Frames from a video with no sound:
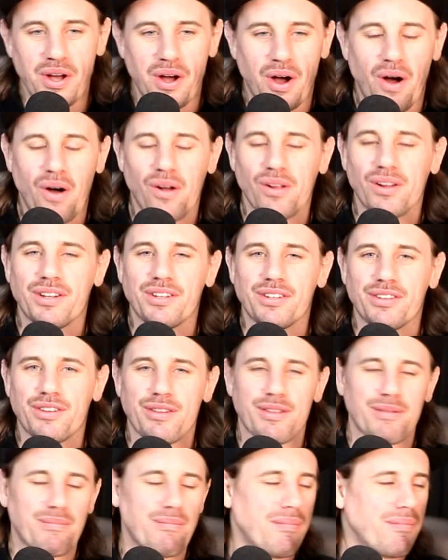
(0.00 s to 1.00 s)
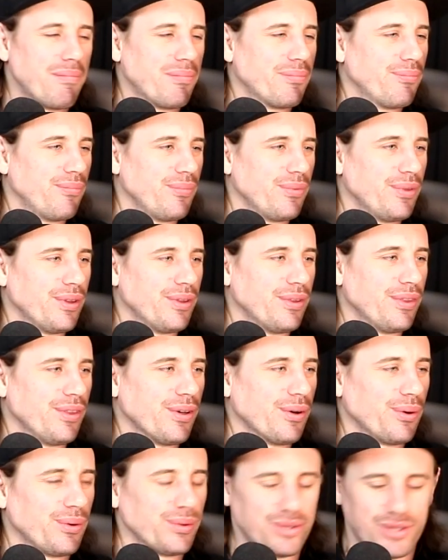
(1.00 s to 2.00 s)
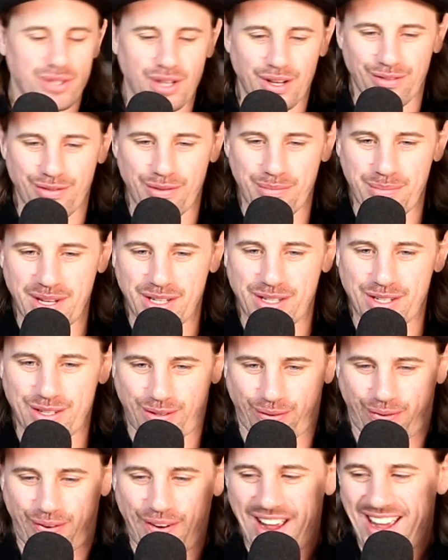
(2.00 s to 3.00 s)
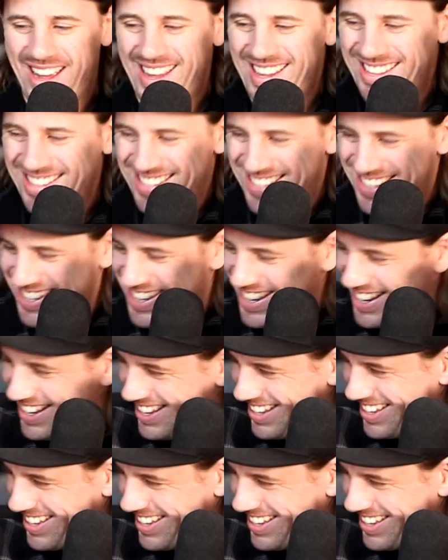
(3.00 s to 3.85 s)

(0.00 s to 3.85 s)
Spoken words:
all into the old son of a bitch's face.